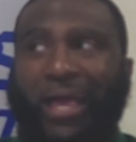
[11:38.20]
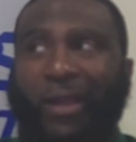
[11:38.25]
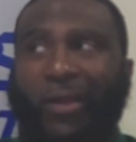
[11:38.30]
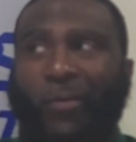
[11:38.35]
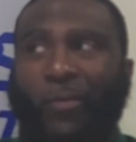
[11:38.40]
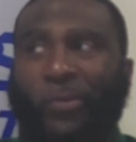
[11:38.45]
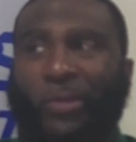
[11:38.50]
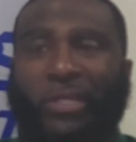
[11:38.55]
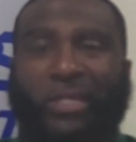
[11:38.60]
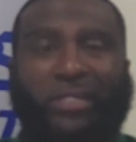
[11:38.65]

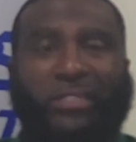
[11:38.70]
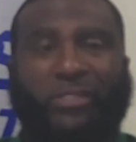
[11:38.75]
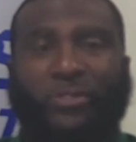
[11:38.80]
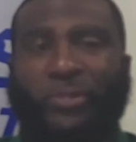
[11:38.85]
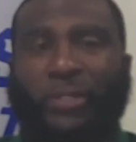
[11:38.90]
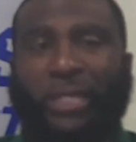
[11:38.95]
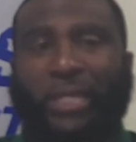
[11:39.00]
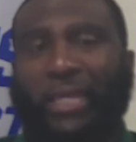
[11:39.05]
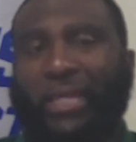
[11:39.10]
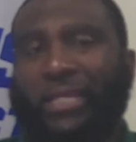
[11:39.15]
We get to
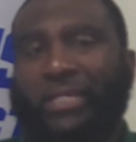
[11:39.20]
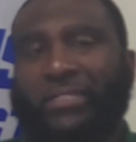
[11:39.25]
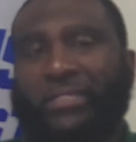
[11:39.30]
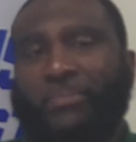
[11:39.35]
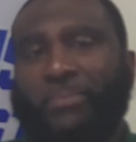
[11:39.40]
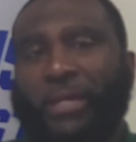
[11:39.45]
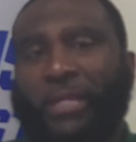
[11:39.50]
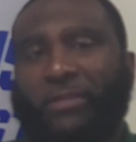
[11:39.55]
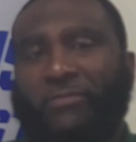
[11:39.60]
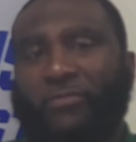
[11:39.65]
an age, I'm
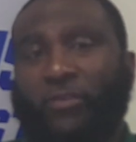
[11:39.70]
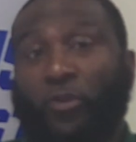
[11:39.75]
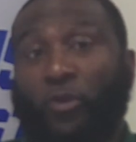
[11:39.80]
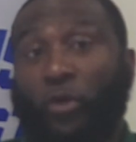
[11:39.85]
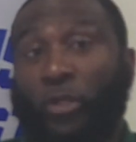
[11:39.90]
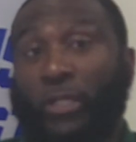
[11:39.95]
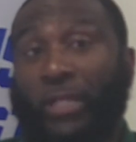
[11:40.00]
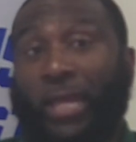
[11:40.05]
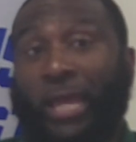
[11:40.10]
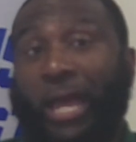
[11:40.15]
not even
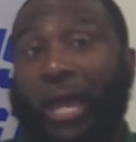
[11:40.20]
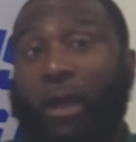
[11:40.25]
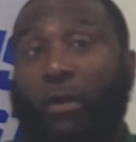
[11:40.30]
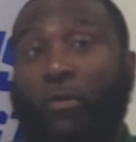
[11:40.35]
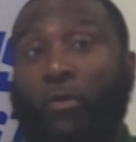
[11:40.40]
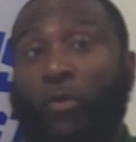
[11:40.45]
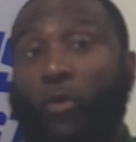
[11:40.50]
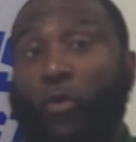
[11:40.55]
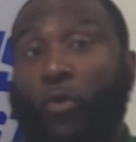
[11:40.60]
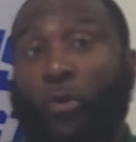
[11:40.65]
going to let
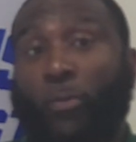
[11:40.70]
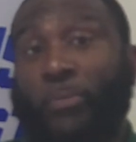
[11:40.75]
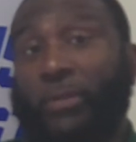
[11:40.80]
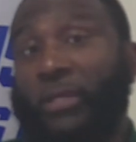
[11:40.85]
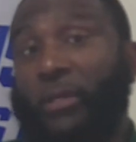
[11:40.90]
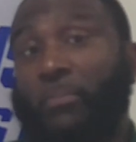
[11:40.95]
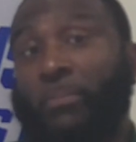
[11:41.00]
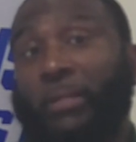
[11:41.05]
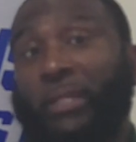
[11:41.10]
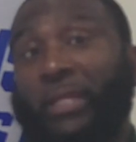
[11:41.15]
alcohol be
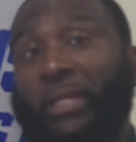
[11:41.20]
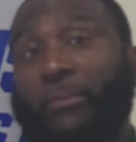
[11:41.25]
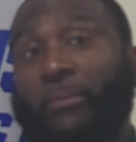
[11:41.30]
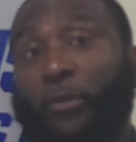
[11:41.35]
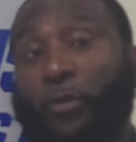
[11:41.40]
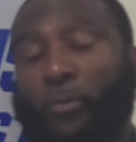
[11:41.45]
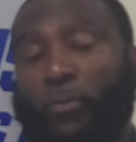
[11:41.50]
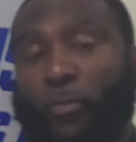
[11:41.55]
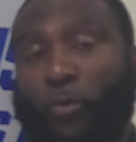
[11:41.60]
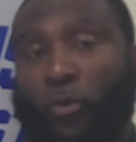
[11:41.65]
a blame
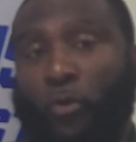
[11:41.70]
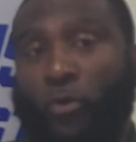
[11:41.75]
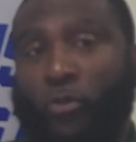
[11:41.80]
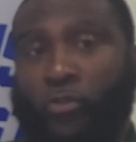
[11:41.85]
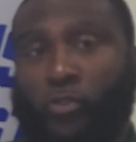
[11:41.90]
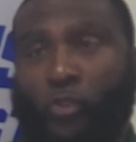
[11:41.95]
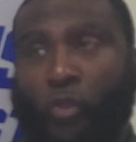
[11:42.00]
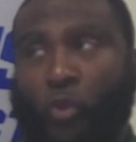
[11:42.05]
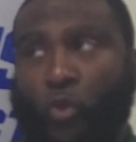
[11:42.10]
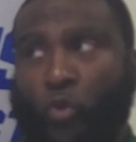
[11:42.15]
no more.
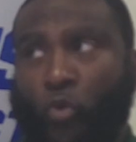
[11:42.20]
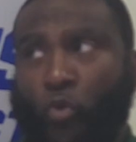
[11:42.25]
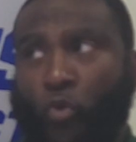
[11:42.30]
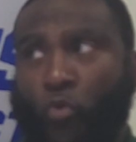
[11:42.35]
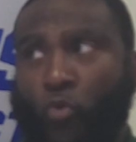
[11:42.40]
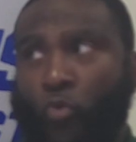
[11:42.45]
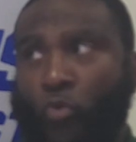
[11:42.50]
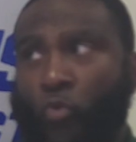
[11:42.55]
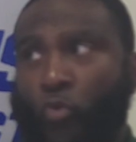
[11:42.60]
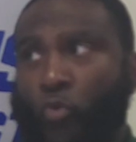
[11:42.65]
So,
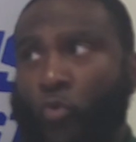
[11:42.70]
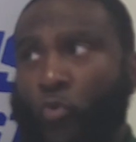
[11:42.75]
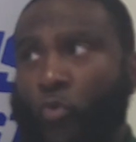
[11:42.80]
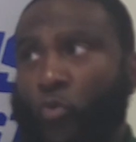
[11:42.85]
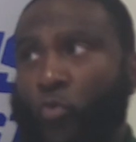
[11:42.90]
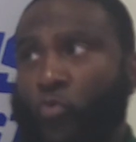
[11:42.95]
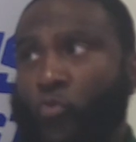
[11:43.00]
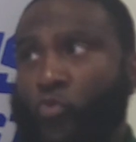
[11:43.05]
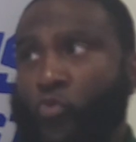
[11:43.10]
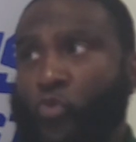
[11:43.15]

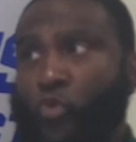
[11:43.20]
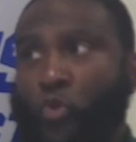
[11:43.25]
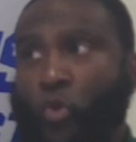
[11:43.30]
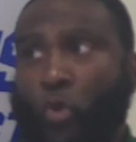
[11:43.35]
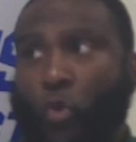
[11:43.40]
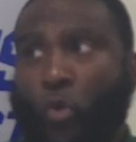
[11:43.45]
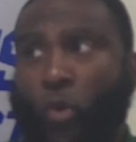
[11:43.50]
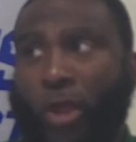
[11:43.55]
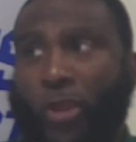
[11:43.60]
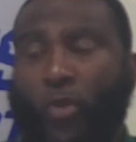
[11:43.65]
you
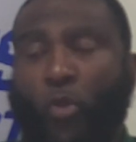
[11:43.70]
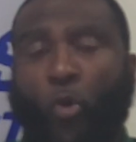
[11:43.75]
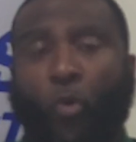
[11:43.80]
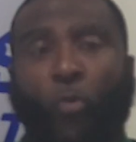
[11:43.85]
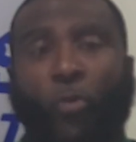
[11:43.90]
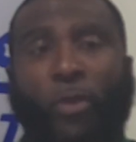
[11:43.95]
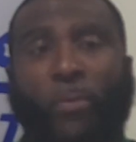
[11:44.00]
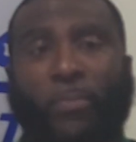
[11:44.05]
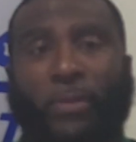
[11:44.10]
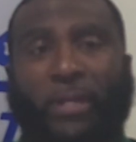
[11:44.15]
know, I know
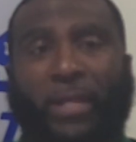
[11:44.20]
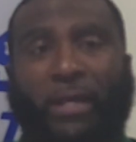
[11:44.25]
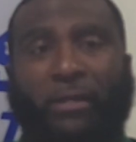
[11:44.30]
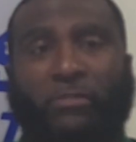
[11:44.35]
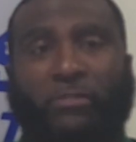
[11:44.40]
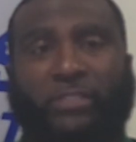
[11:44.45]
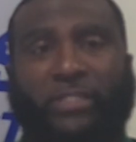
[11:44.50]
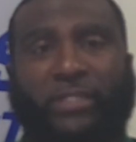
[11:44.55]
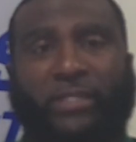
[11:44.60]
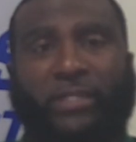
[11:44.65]
women
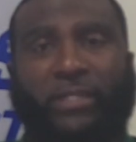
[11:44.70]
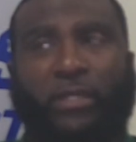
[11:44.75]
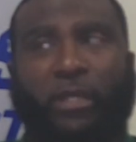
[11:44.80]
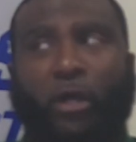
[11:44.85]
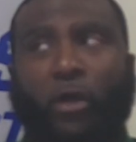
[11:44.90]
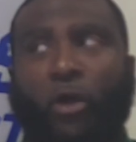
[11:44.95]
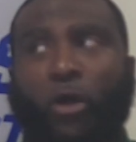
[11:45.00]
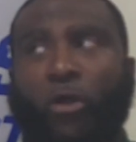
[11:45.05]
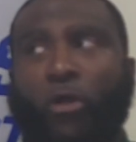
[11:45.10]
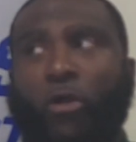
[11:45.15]
out there
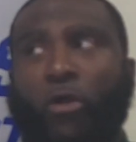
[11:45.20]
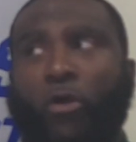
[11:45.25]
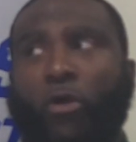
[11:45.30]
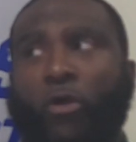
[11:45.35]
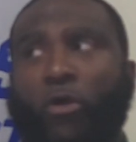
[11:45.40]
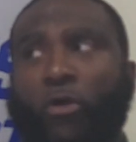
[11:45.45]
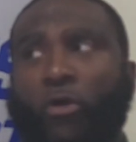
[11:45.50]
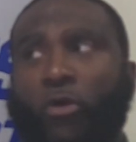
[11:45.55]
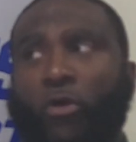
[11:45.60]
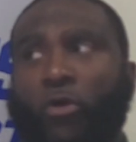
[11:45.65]
are
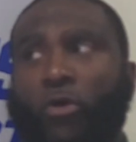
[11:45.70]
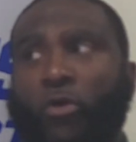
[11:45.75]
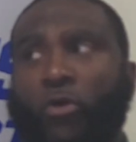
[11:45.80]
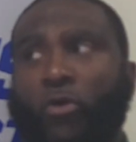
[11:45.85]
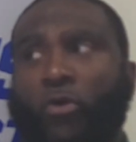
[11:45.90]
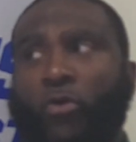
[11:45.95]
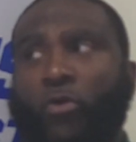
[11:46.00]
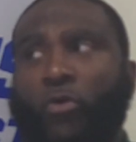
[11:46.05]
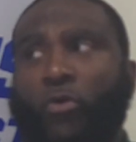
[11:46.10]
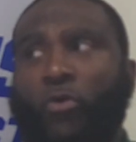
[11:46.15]

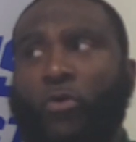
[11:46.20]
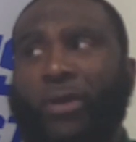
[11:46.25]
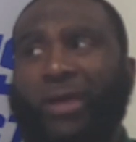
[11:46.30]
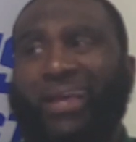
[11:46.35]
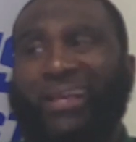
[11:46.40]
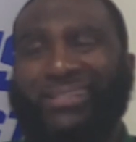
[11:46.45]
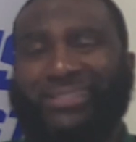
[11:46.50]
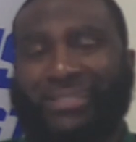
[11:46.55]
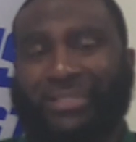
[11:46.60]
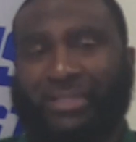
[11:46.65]

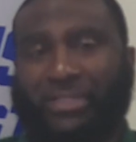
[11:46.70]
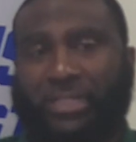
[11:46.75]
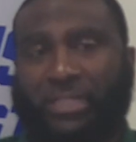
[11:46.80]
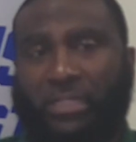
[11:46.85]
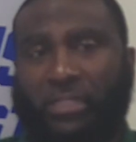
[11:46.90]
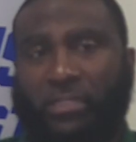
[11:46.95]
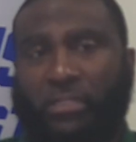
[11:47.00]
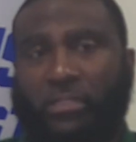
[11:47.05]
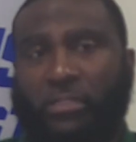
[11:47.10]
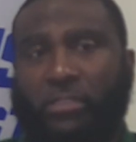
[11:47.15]

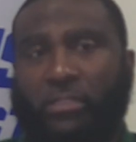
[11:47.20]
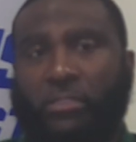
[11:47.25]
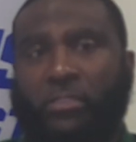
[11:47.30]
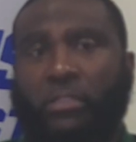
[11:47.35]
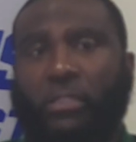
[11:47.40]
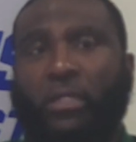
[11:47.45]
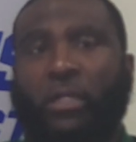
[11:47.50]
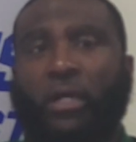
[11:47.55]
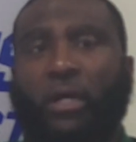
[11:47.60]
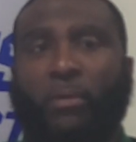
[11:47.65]
hesitant
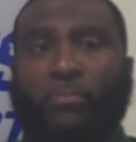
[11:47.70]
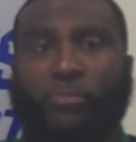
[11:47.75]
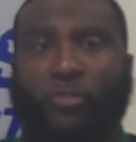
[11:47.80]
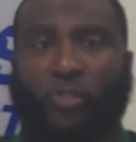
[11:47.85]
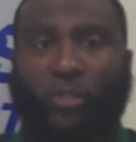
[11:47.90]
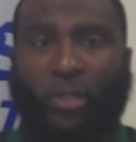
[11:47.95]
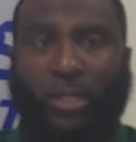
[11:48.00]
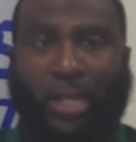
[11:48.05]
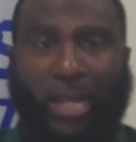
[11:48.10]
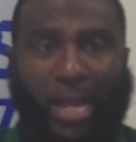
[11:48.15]
to come
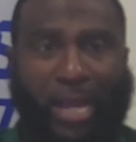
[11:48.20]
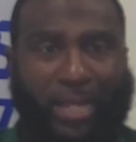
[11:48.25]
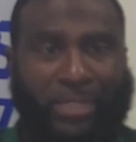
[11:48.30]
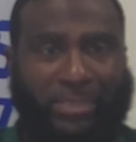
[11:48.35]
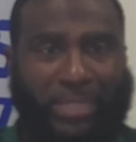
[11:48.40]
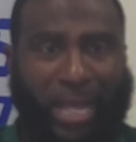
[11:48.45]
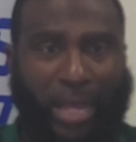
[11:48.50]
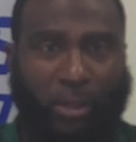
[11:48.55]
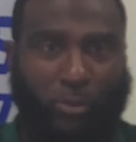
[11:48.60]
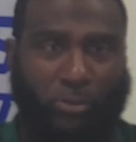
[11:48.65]
to a guy's
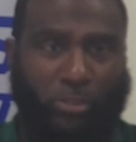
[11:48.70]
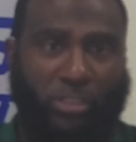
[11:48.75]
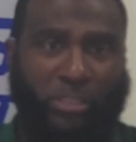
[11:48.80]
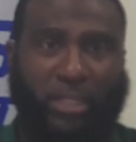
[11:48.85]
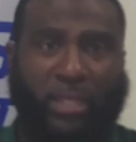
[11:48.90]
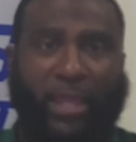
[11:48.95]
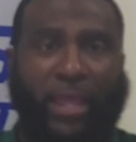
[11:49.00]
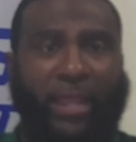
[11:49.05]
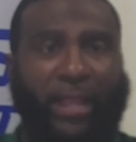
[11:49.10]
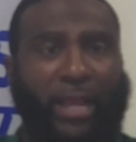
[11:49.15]
house to
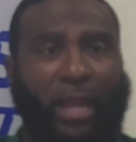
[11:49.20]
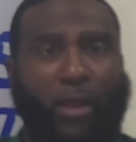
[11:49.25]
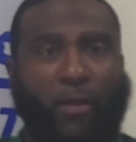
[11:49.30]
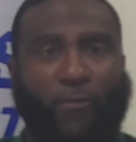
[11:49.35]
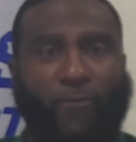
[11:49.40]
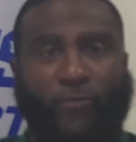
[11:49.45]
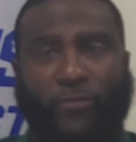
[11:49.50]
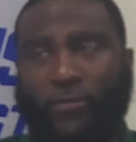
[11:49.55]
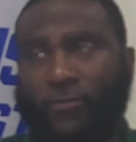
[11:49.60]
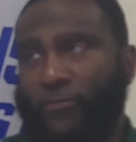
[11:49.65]
hang
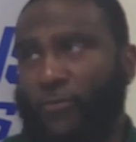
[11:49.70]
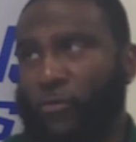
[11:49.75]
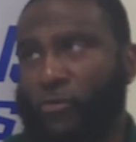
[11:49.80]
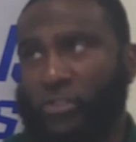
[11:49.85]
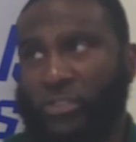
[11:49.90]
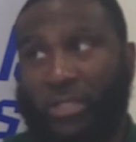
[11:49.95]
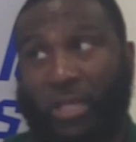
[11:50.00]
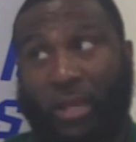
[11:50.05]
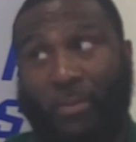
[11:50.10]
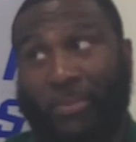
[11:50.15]
out for the
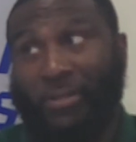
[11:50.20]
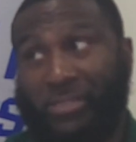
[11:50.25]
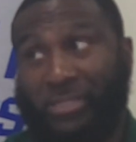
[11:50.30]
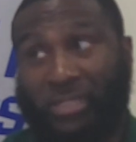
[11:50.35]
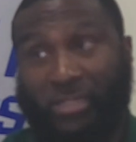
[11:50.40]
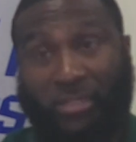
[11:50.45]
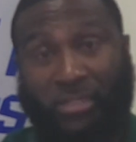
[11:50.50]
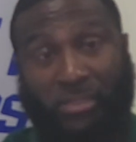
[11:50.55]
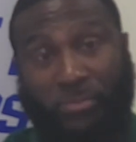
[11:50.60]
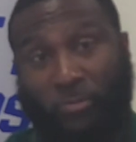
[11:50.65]
first time. I
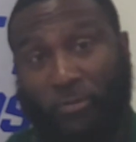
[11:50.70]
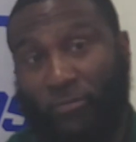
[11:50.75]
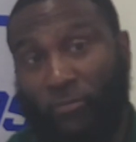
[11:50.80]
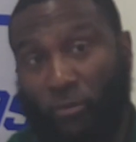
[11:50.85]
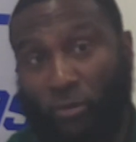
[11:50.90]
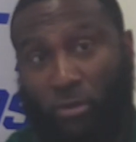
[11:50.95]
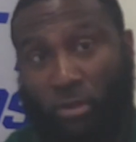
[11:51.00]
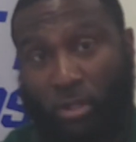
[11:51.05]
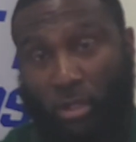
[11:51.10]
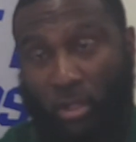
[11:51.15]
said this
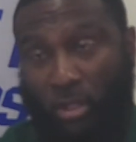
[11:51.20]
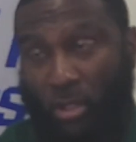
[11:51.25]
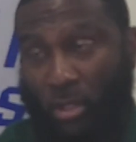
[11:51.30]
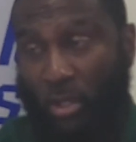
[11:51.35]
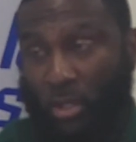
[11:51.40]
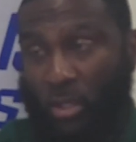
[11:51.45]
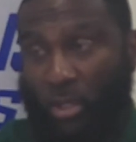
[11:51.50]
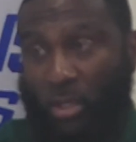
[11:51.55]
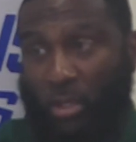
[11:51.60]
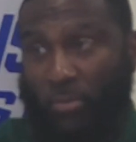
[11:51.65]
before,
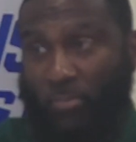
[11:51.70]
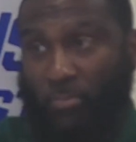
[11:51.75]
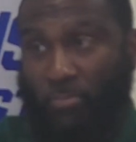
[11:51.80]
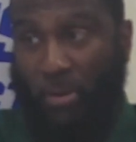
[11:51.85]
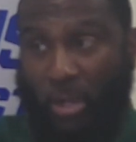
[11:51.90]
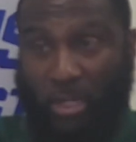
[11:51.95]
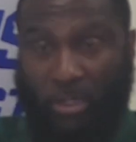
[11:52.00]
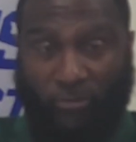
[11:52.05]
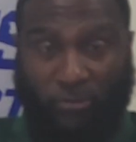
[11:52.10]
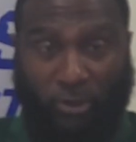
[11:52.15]

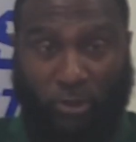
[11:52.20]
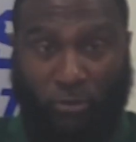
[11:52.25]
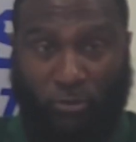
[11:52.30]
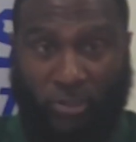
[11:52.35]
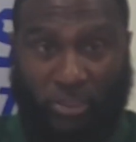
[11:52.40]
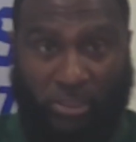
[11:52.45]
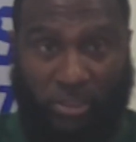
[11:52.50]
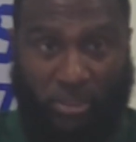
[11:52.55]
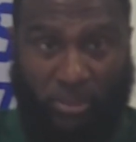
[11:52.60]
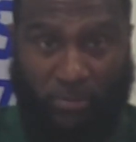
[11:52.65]
probably real
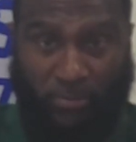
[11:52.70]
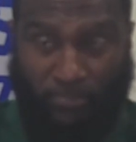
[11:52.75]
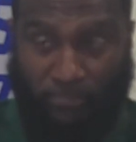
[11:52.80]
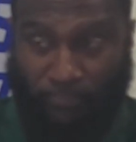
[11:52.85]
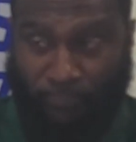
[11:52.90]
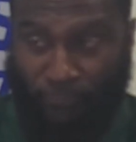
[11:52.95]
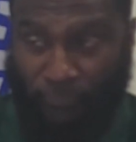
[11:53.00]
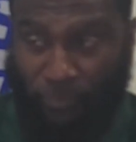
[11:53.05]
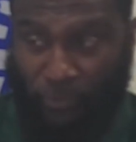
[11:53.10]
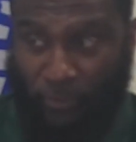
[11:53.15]
recent.
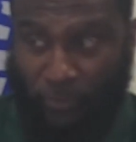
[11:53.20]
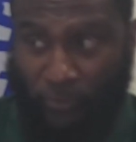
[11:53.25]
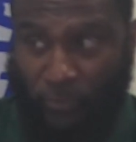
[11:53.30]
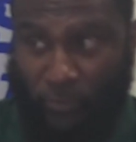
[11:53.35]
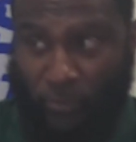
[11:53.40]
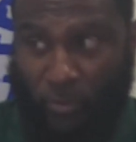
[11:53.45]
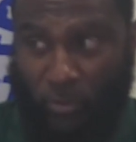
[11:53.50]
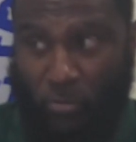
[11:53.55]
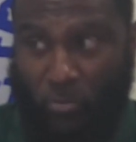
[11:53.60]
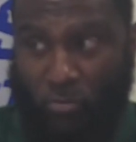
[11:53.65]

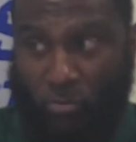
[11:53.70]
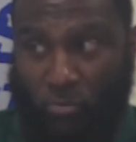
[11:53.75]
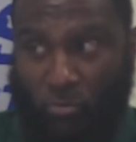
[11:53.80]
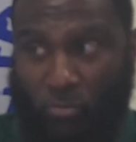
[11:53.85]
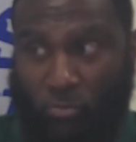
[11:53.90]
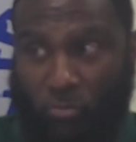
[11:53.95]
So